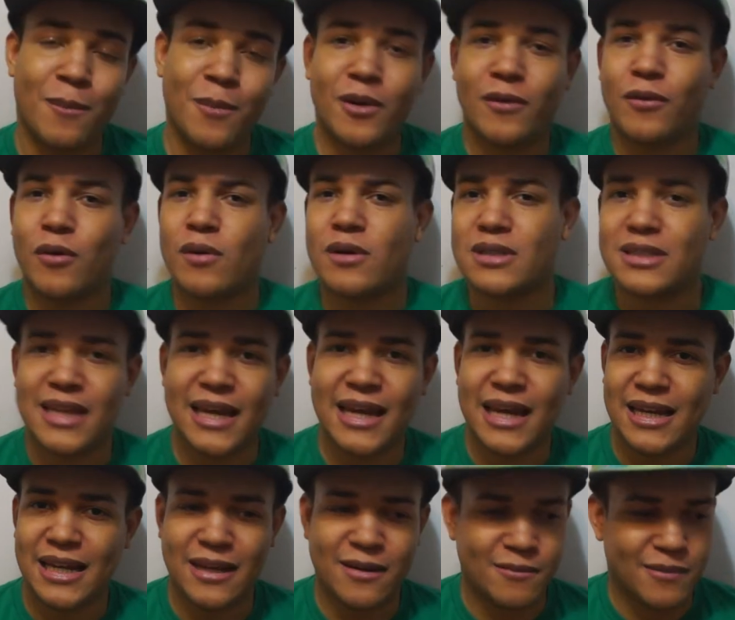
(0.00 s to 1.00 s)
But of course, they
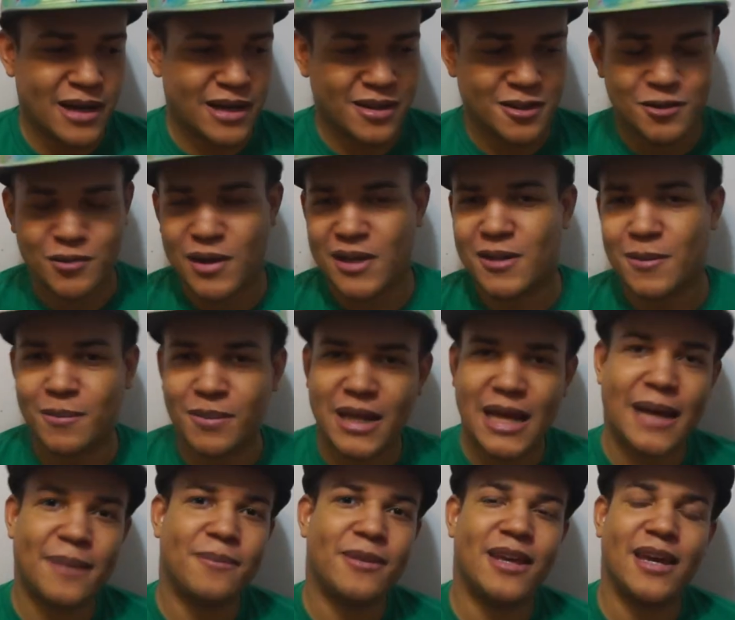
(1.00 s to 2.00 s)
get eaten by this random
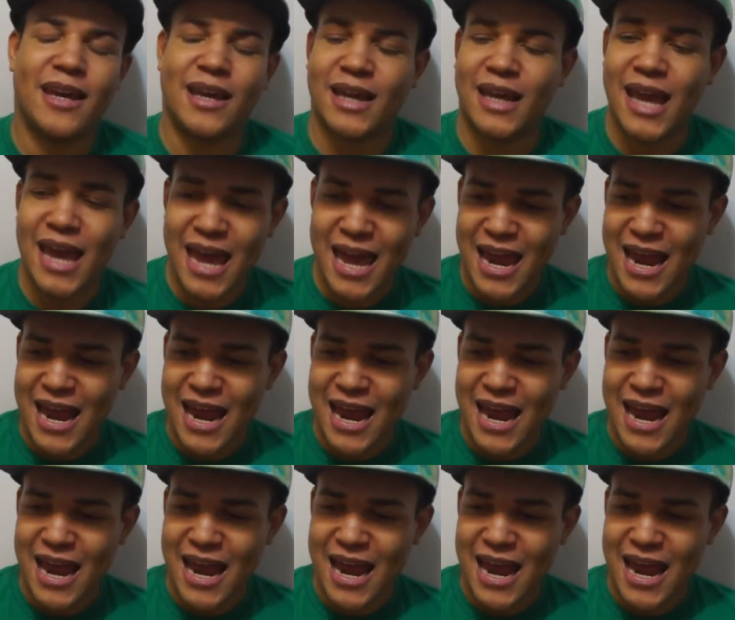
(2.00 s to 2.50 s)
blob thing,